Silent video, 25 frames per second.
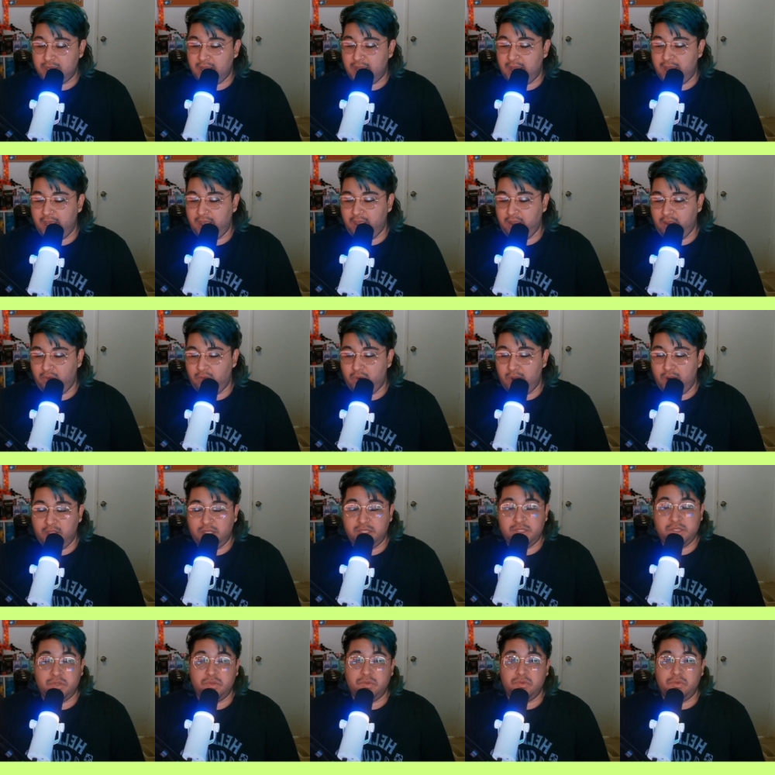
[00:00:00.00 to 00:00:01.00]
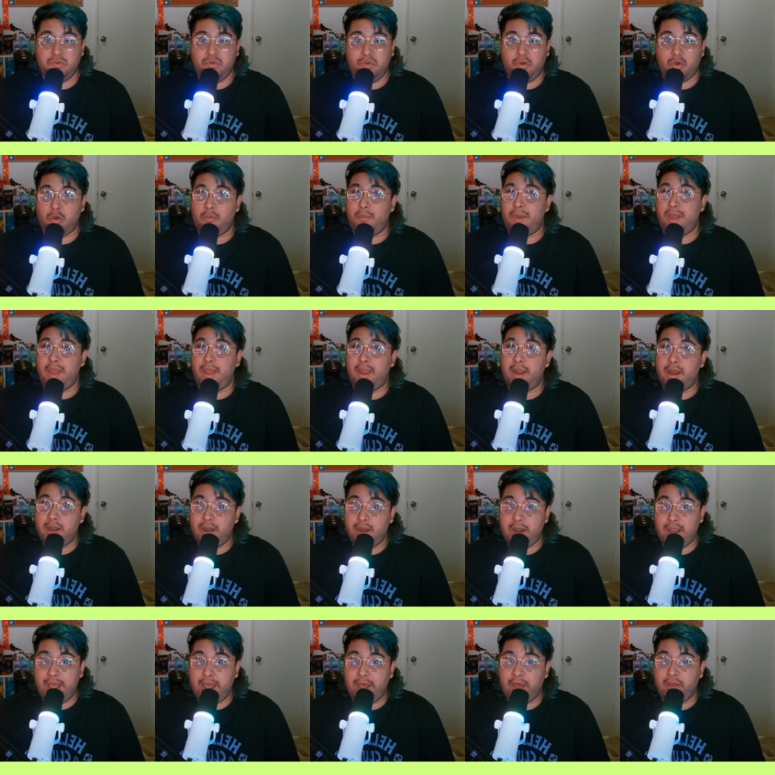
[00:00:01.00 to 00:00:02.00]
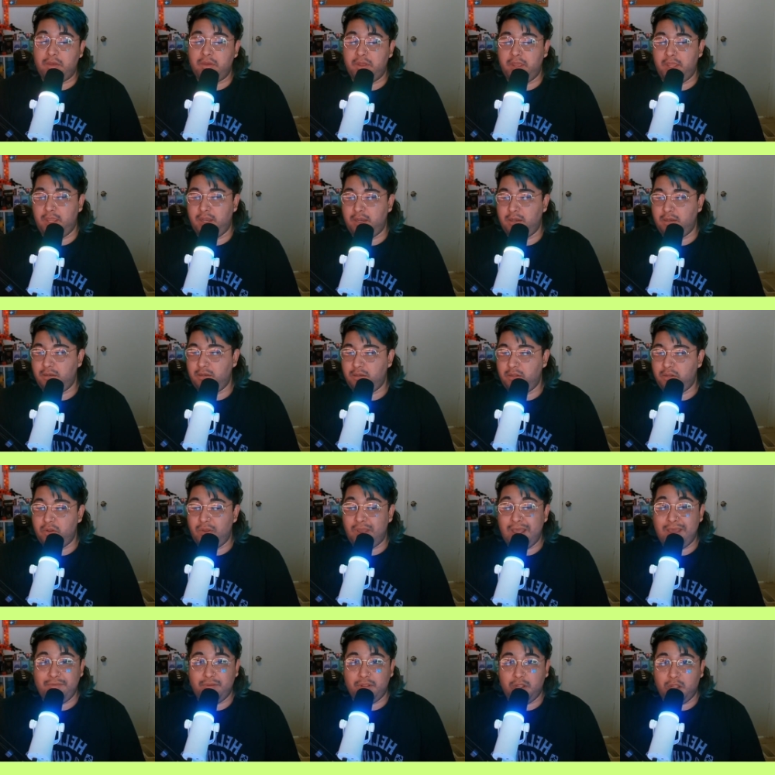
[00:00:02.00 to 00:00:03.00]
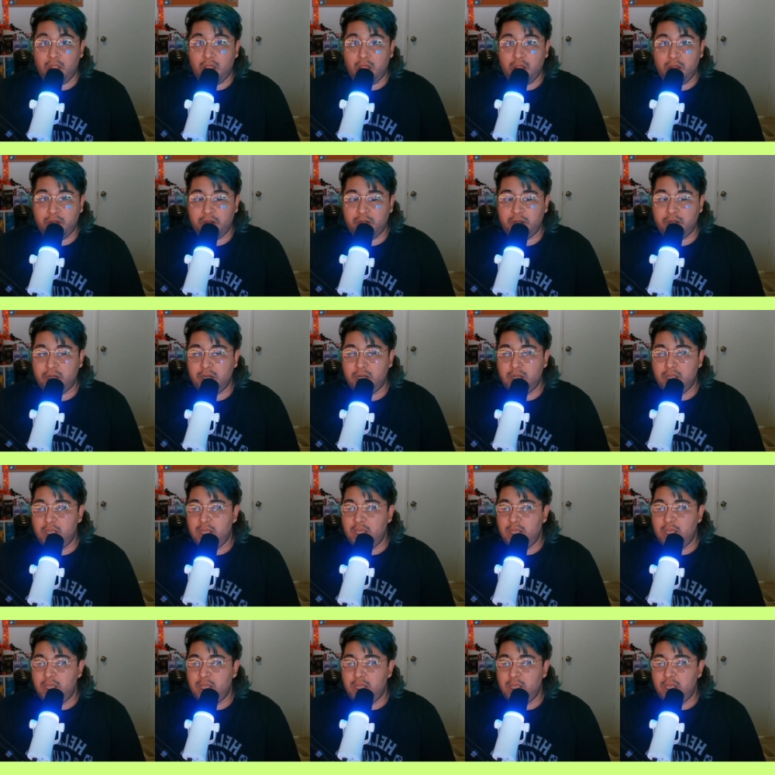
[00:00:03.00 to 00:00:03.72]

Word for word: I wanted to grow my hair out and you know have it longer,